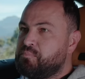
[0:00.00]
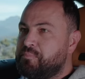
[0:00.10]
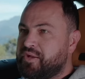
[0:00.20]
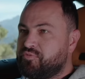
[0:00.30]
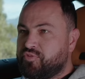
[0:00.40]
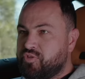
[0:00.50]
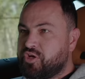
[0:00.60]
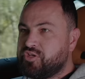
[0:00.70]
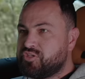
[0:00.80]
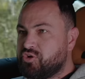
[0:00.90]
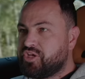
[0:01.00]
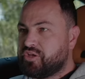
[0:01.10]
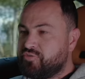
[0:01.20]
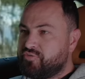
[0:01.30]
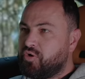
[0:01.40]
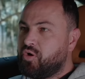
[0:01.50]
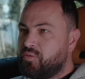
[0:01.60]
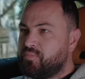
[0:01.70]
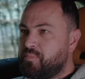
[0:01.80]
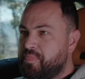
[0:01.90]
But for those looking
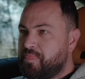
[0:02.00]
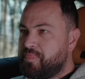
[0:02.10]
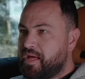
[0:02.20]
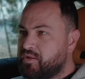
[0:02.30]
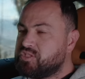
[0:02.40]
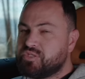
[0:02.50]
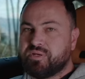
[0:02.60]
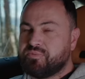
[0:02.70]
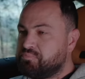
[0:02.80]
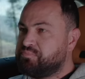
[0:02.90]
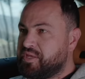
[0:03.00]
for ultimate